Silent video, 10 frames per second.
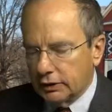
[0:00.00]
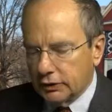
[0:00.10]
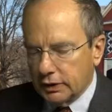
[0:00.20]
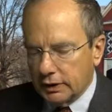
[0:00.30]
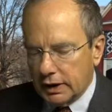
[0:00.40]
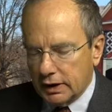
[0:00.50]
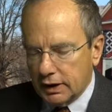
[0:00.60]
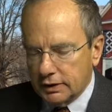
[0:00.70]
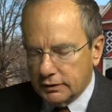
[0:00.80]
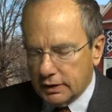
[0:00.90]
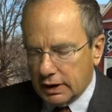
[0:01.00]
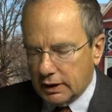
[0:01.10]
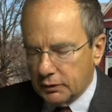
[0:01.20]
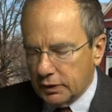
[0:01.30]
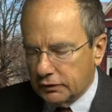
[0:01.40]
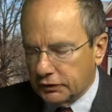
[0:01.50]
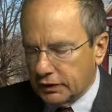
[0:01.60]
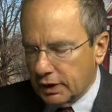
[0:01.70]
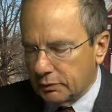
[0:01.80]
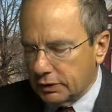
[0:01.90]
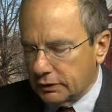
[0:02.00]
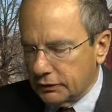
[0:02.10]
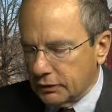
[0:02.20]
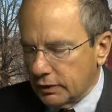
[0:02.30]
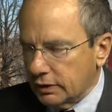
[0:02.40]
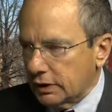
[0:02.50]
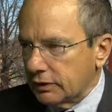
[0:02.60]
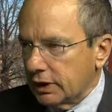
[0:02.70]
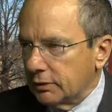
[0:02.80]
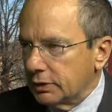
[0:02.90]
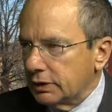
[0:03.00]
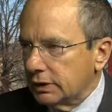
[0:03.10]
to you. We have to stop because we're running out of time. But